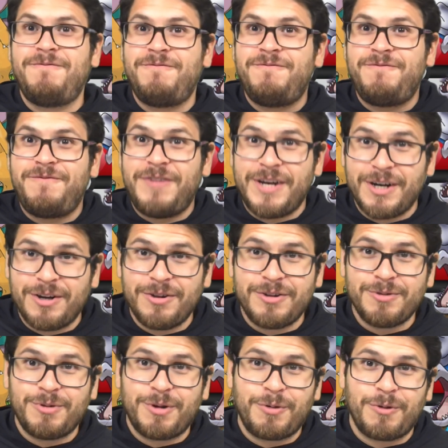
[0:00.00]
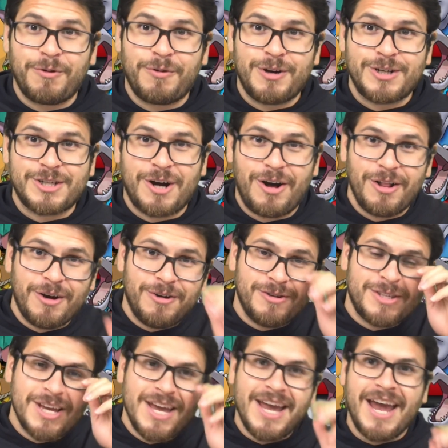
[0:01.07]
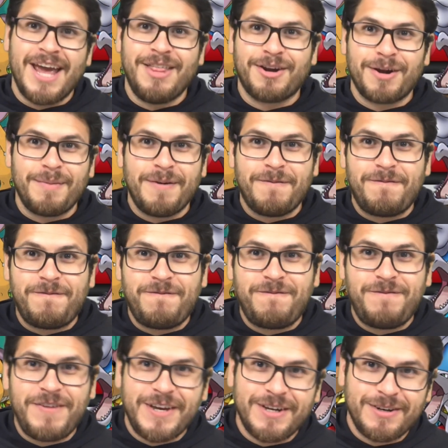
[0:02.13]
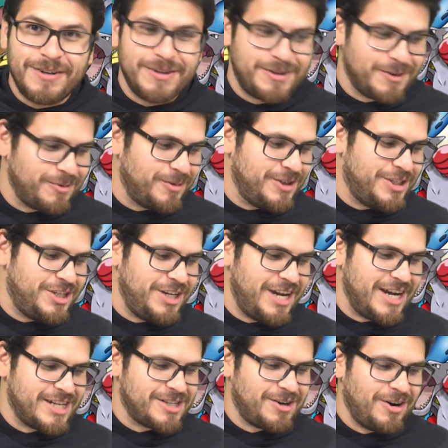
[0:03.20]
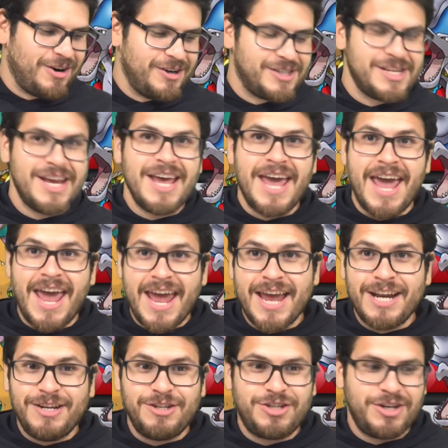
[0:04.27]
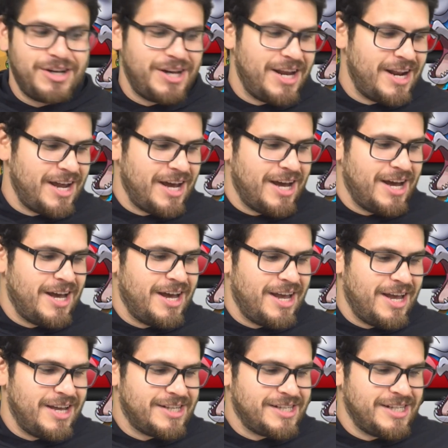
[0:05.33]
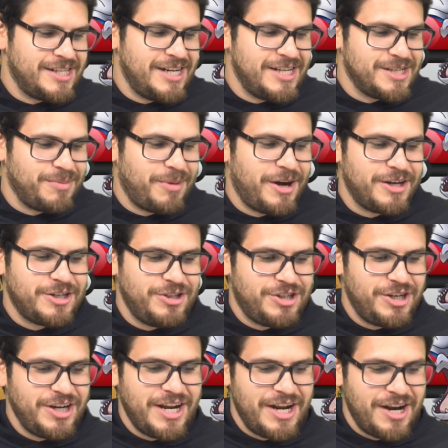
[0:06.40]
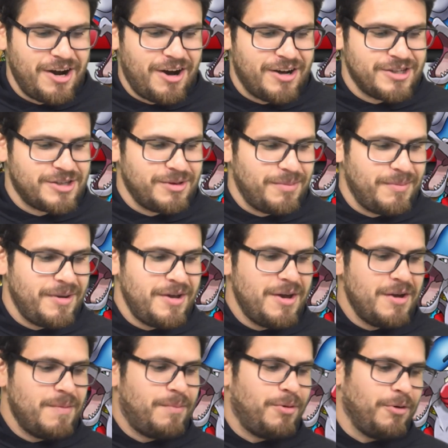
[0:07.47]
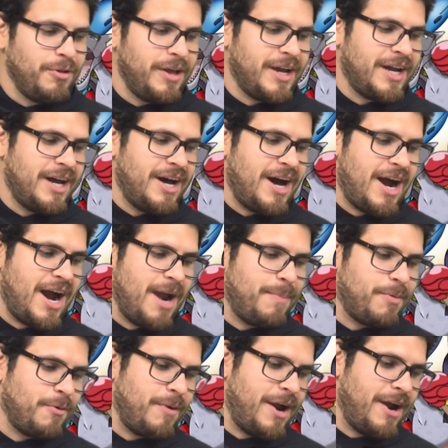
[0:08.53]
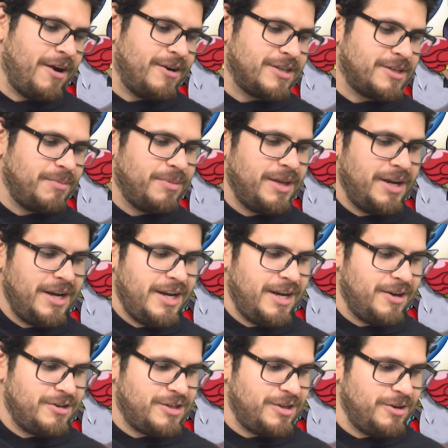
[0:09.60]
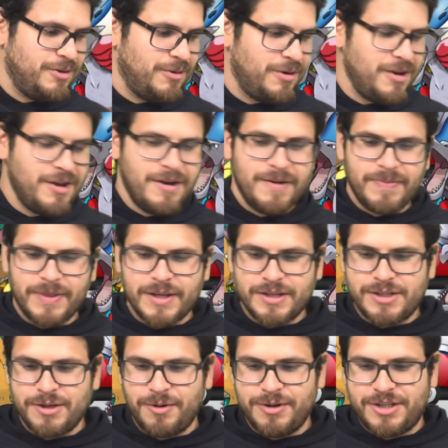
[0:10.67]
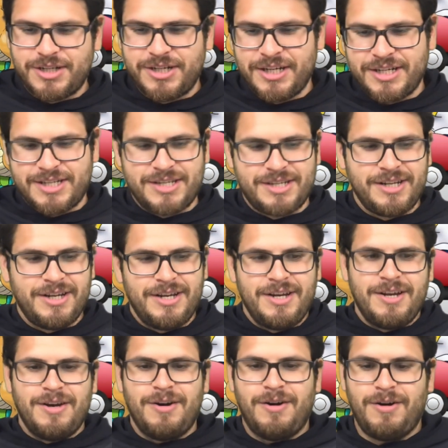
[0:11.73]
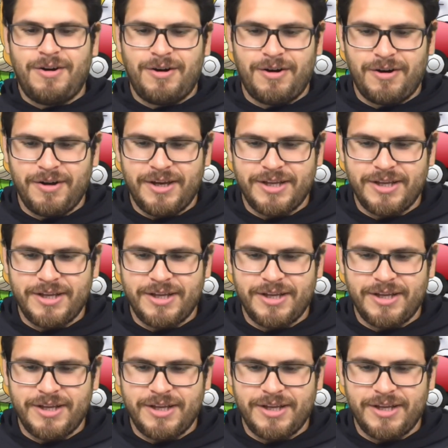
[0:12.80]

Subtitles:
filled with reverse holos, and they're gonna be filled with GX cards. And you should get since it is a box, you should get an awesome pull, like a hyper rare or something in here too. So it's just, oh, it's